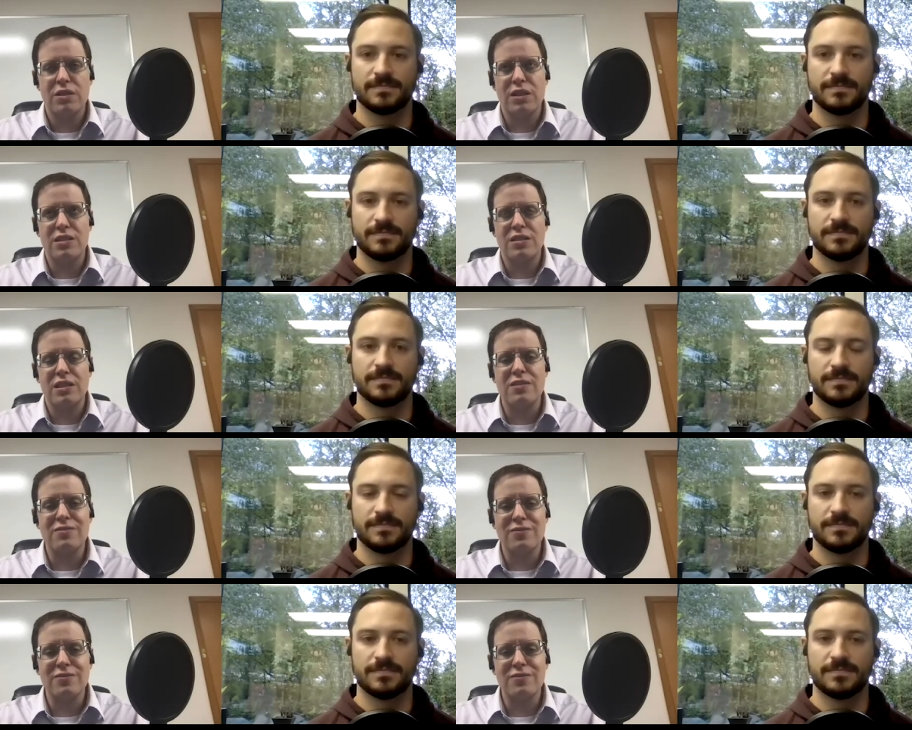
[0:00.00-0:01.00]
Speaker 1: that's that's a
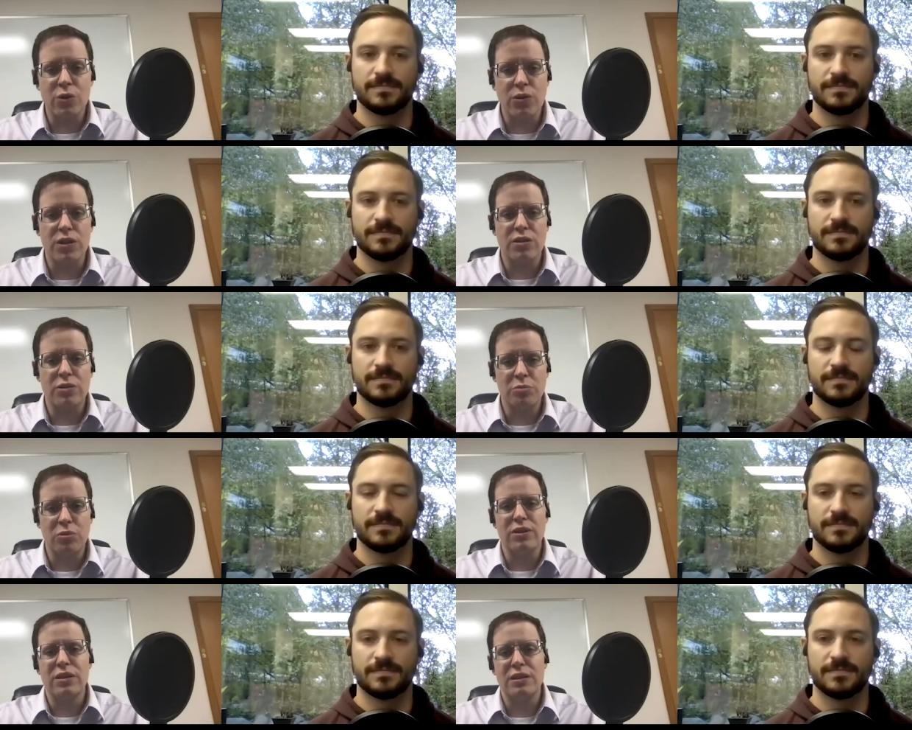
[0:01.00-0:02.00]
very critical
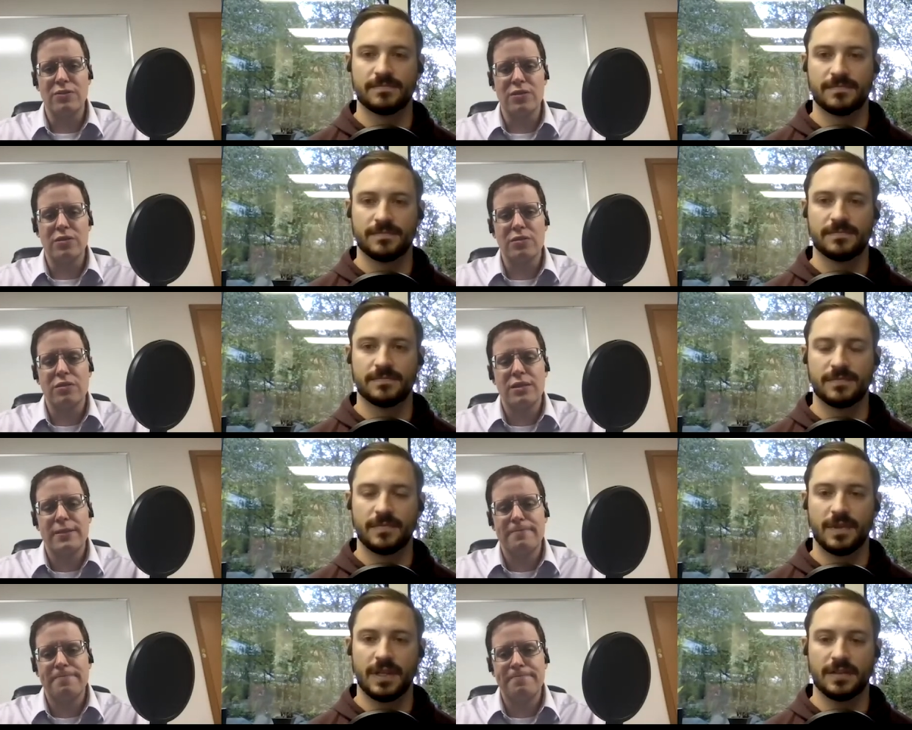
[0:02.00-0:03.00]
point, I feel.
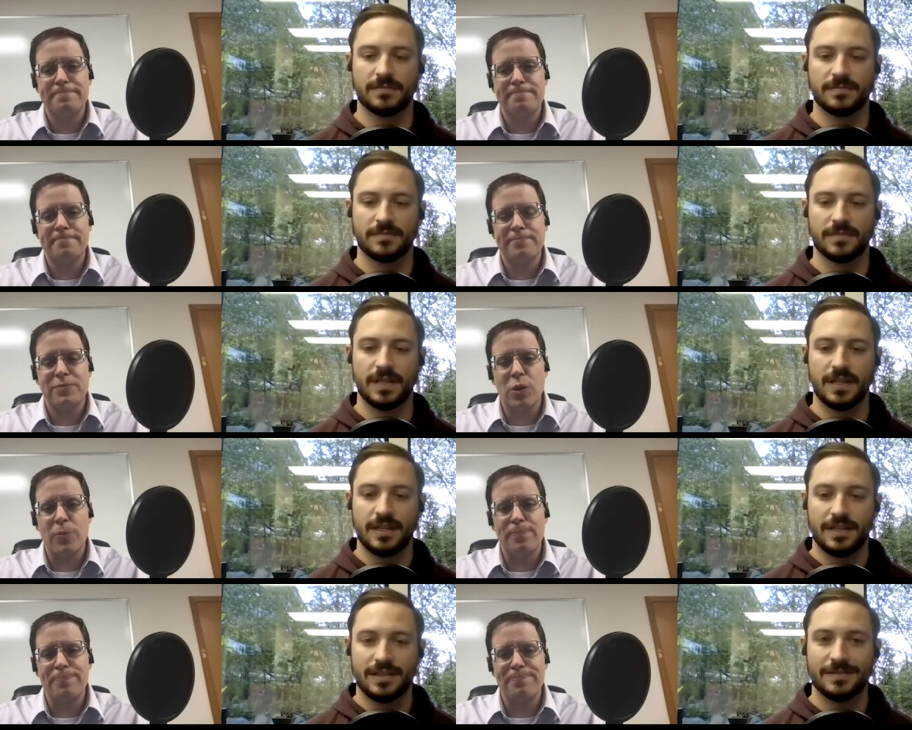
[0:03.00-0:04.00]
Yeah. So
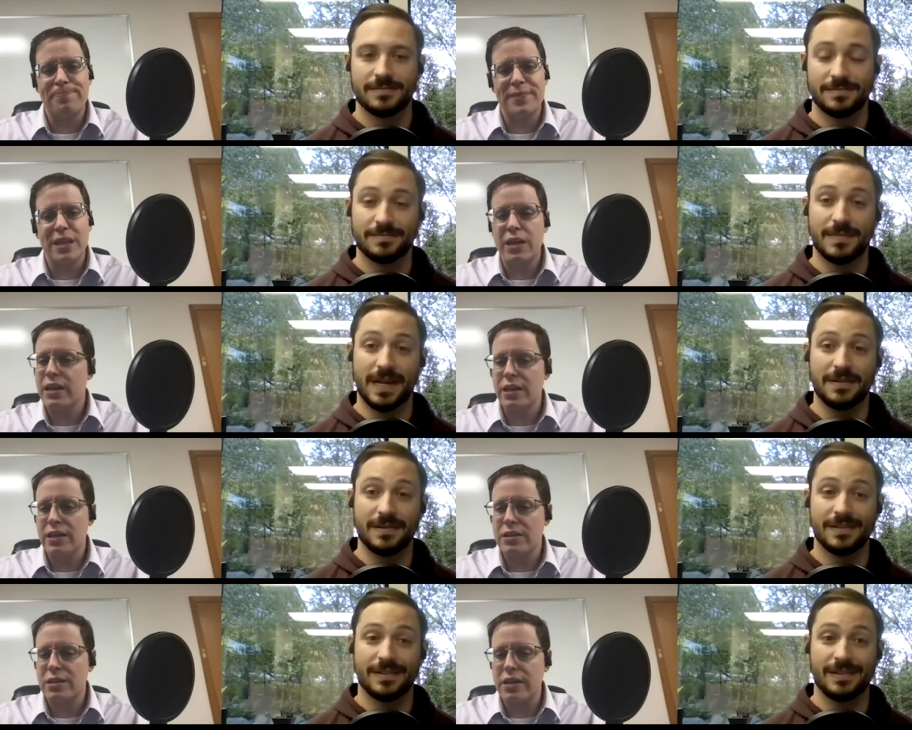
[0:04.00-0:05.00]
any I,
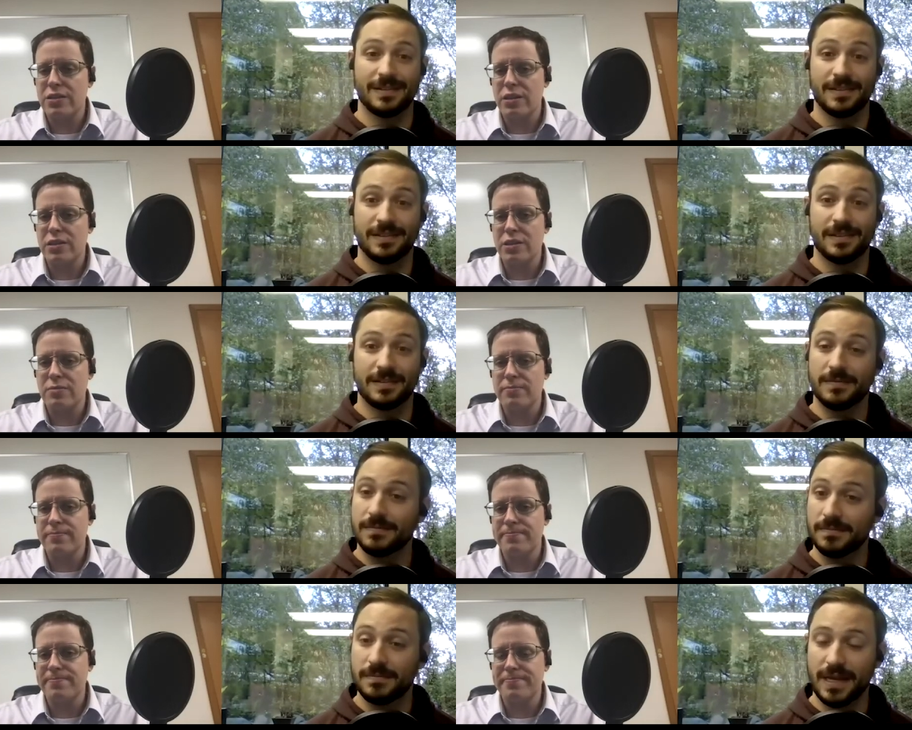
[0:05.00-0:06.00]
last, last thoughts, Tim?
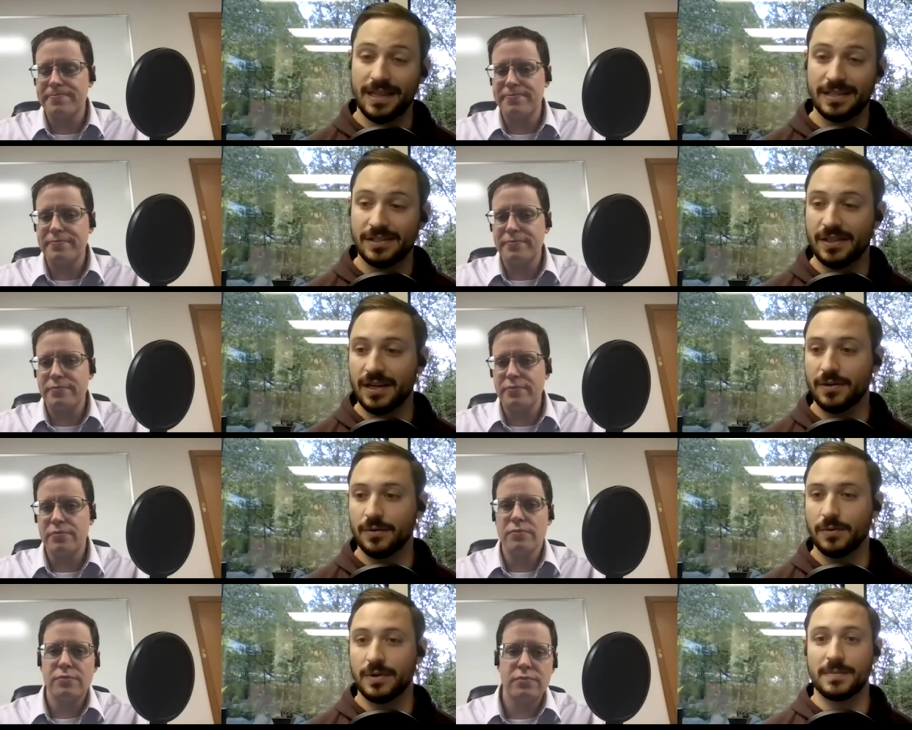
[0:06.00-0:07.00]
Speaker 2: My last thought,
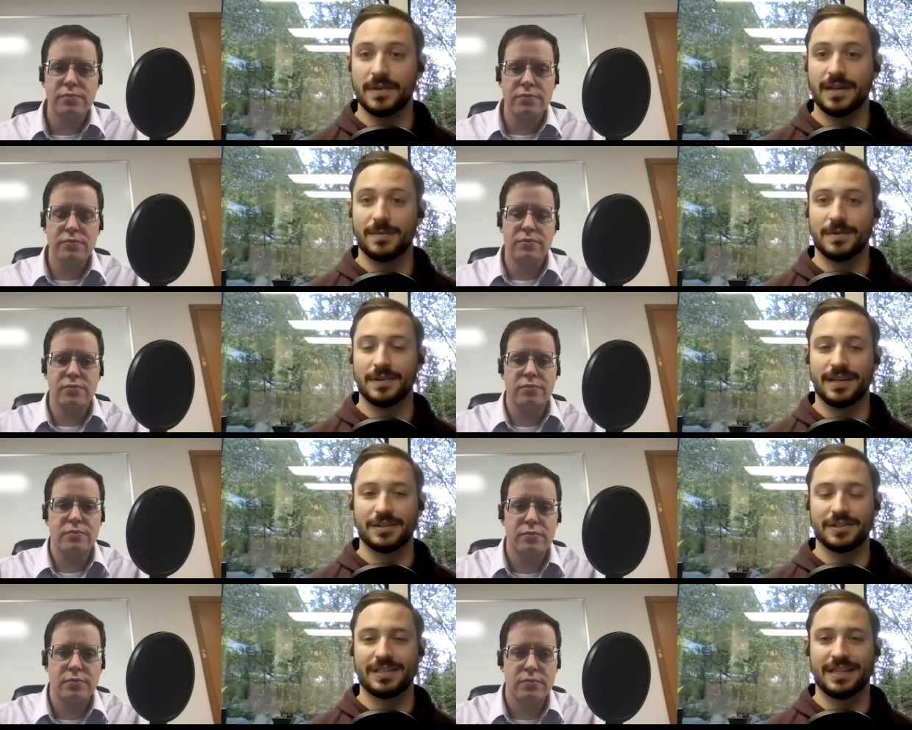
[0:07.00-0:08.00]
I'm gonna, I'm gonna
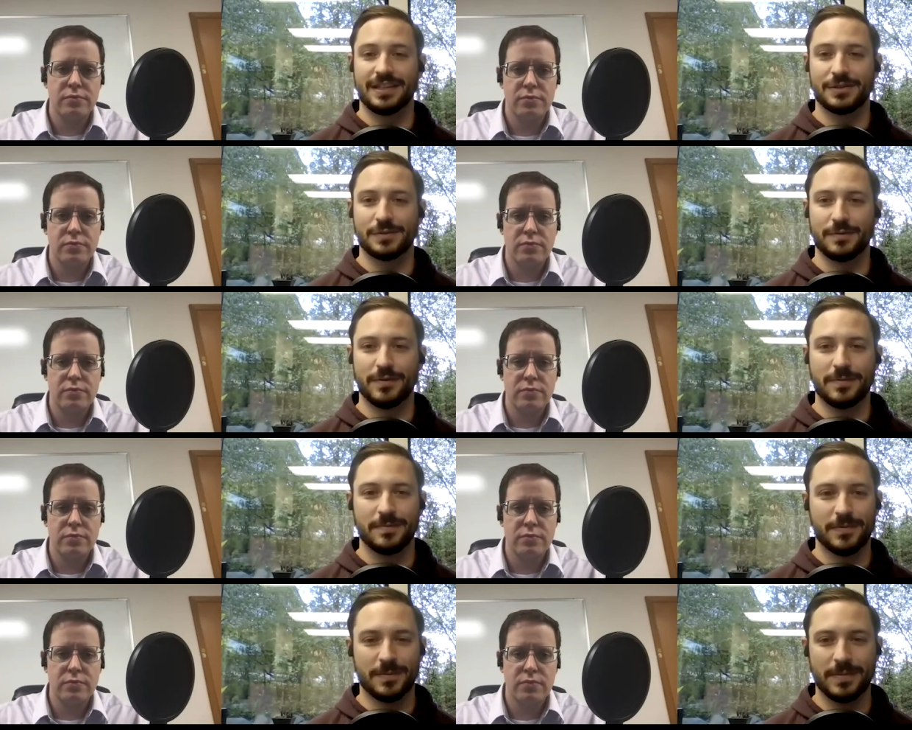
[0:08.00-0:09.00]
actually take this one for,
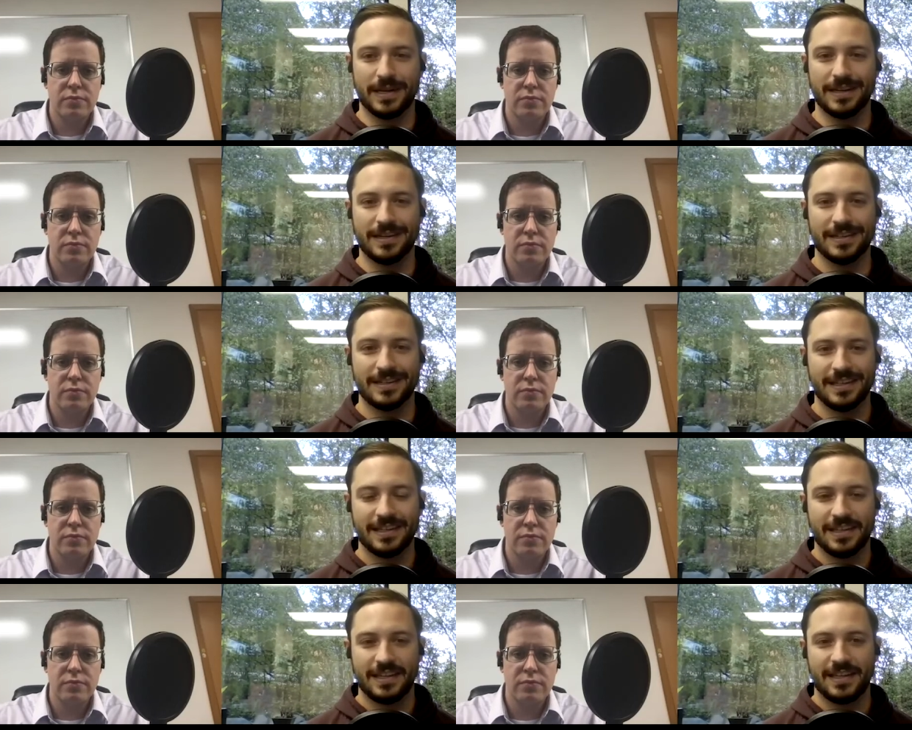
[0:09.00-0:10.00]
from Becca,
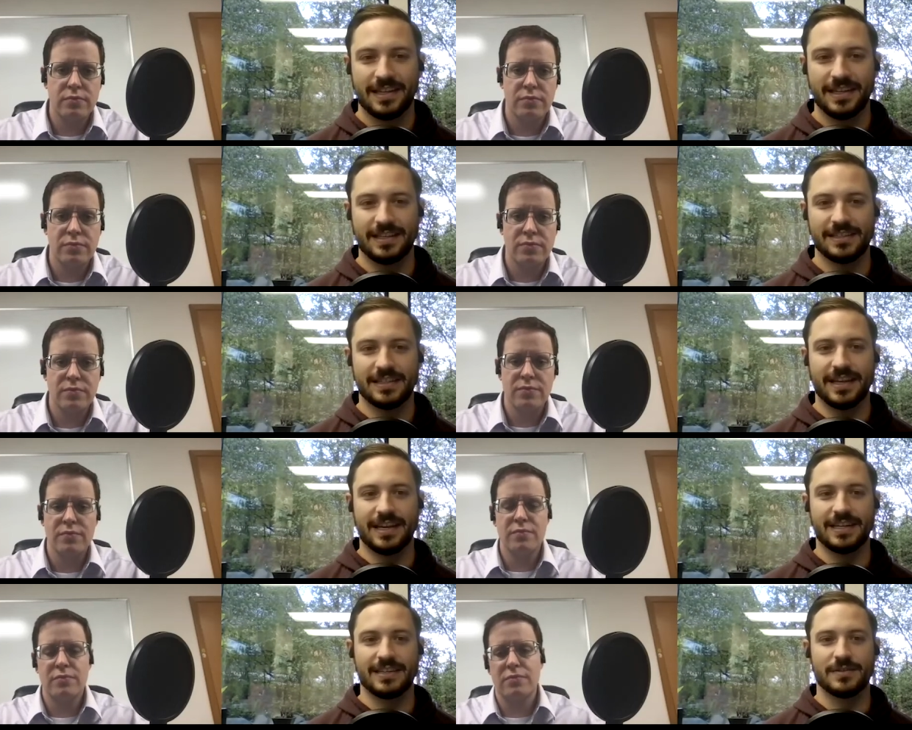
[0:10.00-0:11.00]
is
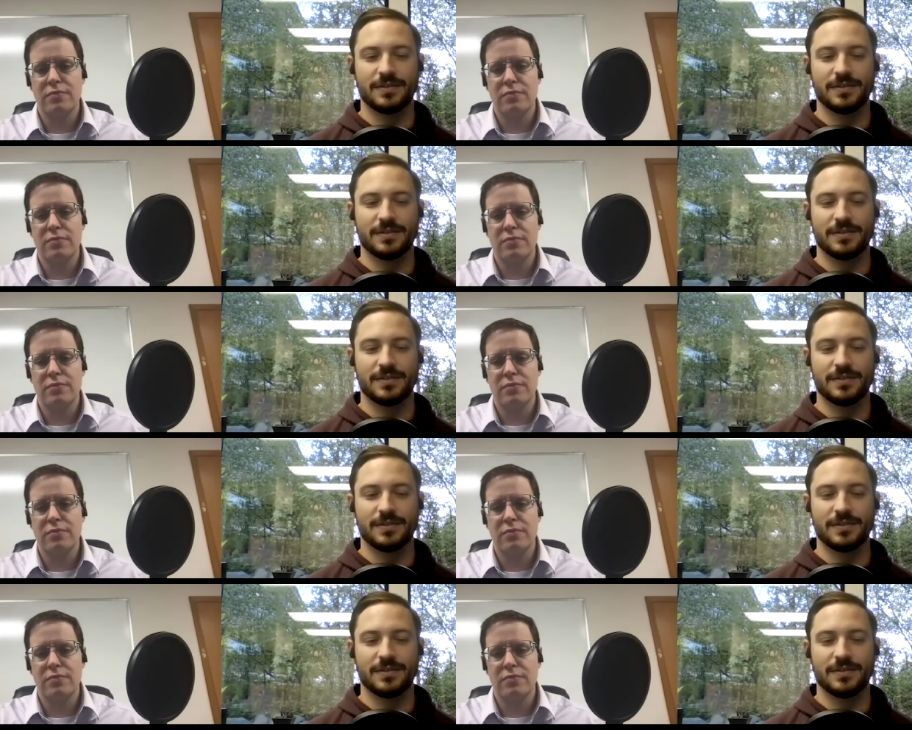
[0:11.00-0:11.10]
that